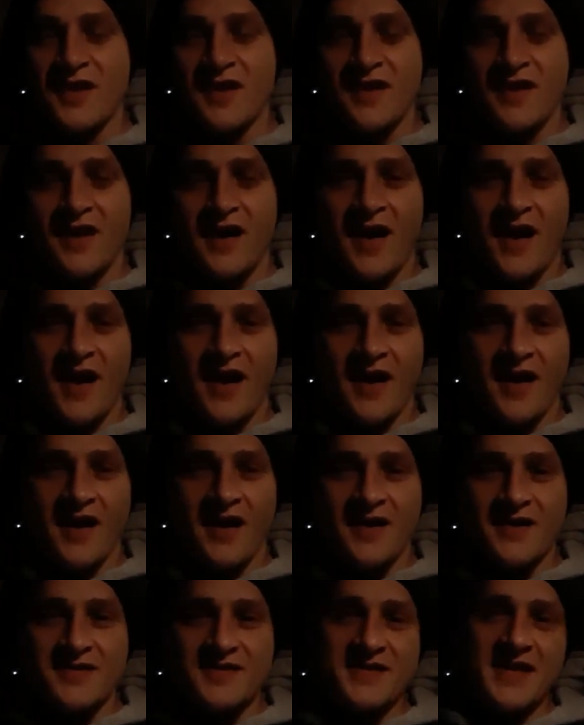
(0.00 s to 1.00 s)

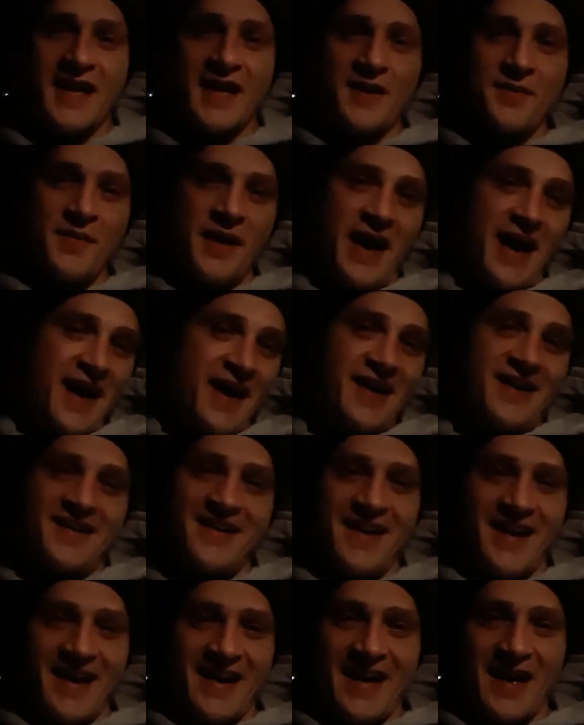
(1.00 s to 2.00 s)
tell him, hey,
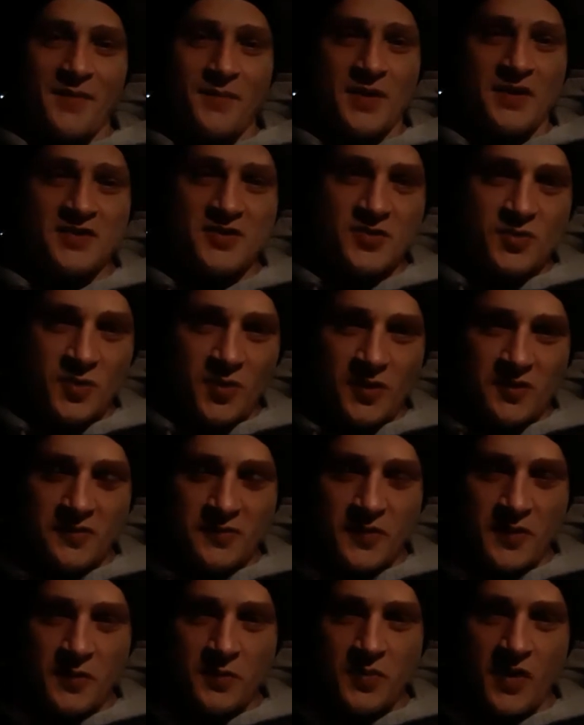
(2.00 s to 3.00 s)
I got a bunch of tools
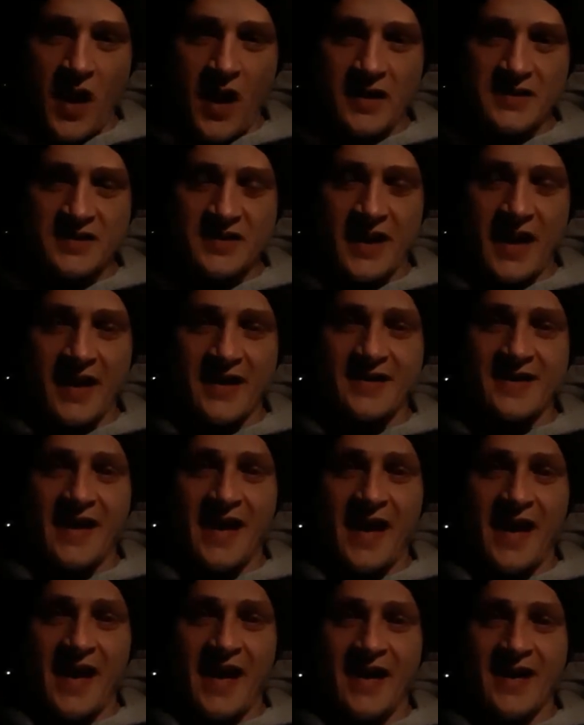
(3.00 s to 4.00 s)
for the project,
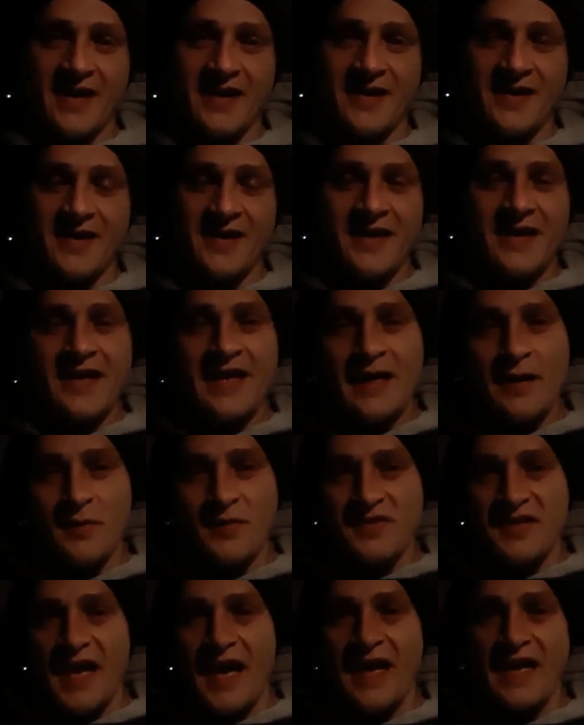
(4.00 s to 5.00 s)
and he was
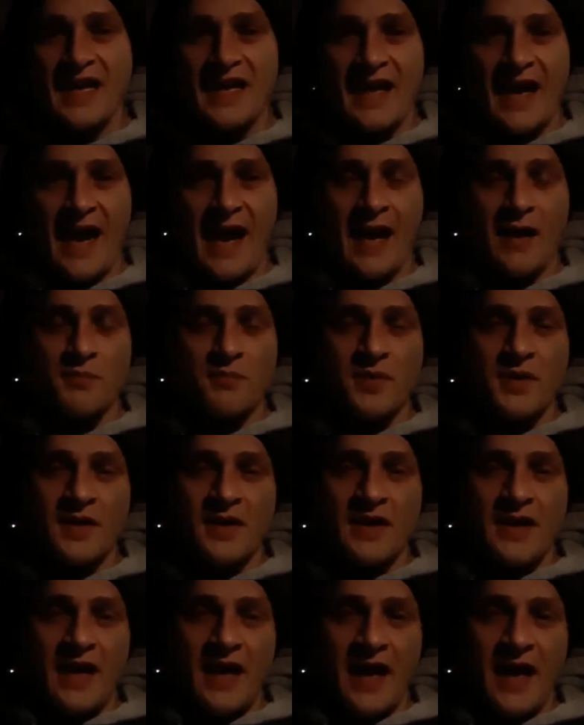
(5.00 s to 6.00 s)
taking a nap,
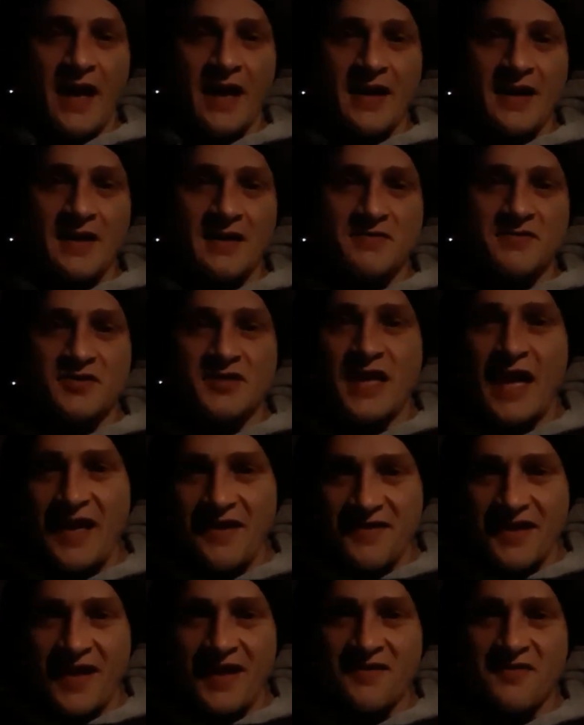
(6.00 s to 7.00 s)
and
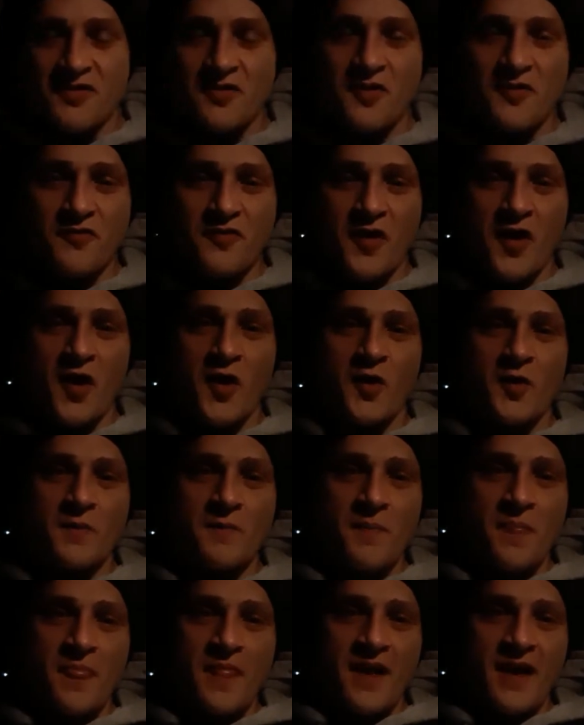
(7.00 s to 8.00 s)
Chase answered the phone,
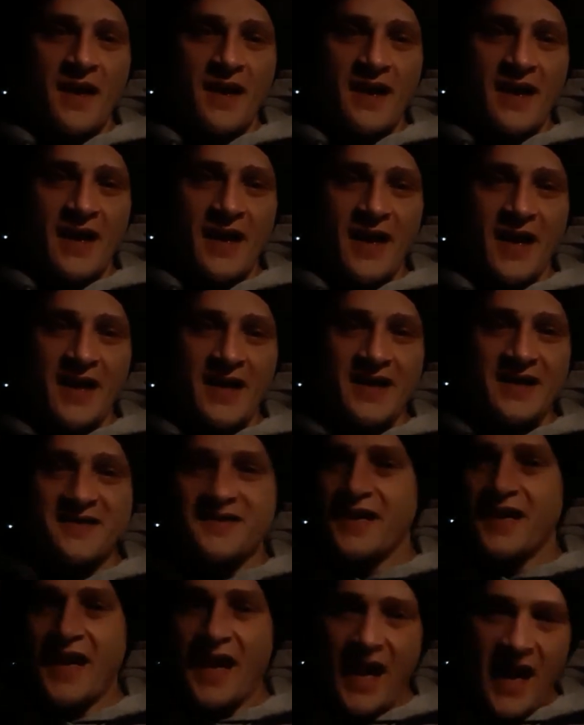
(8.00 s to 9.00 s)
and he's
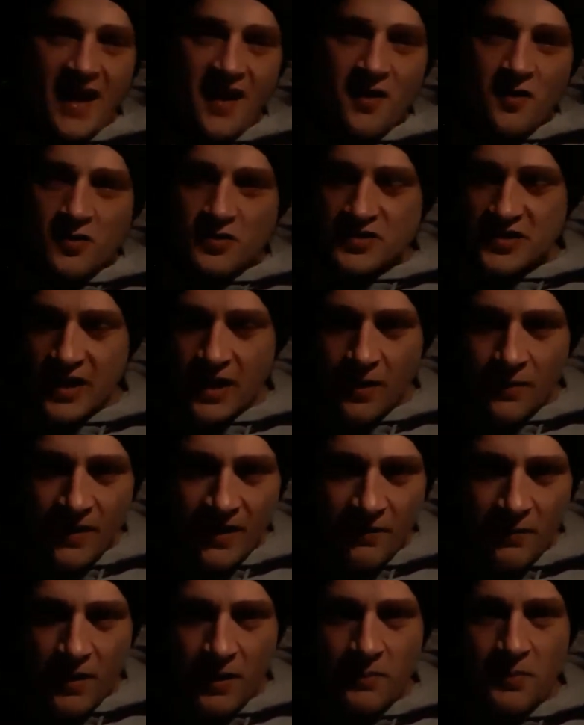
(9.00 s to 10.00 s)
like, hey, Uncle Jeremy,
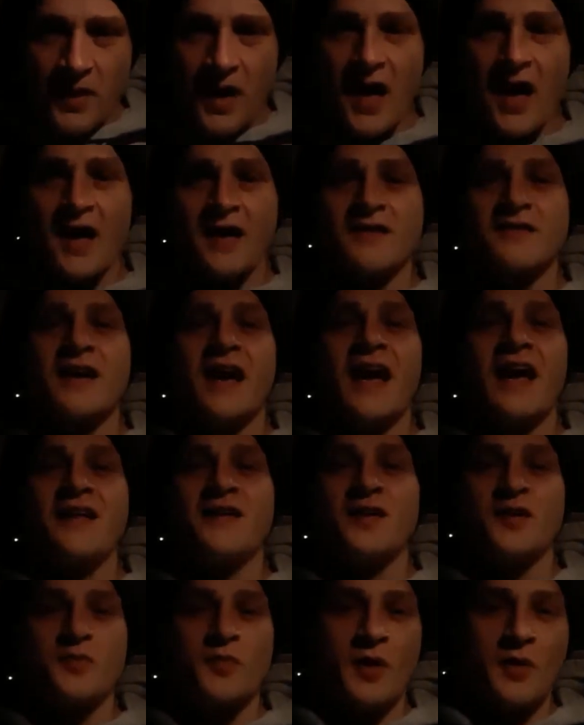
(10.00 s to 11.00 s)
blah blah, hey,
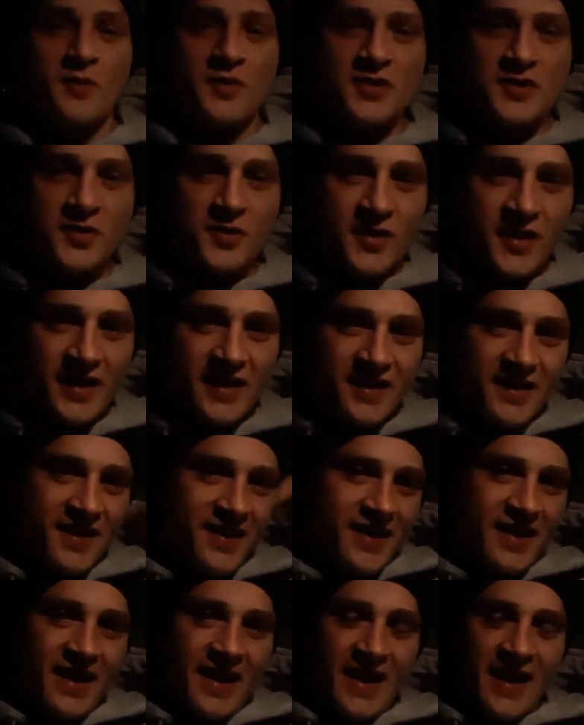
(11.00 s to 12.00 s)
look what we're doing.
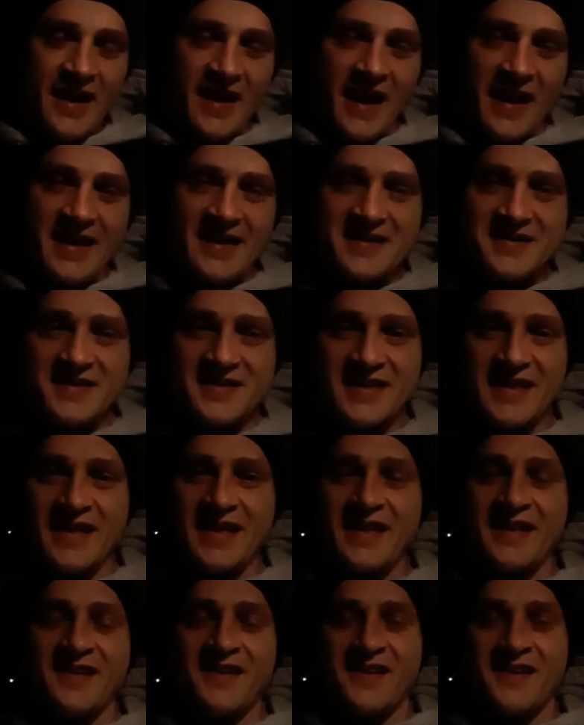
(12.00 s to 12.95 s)
And I can see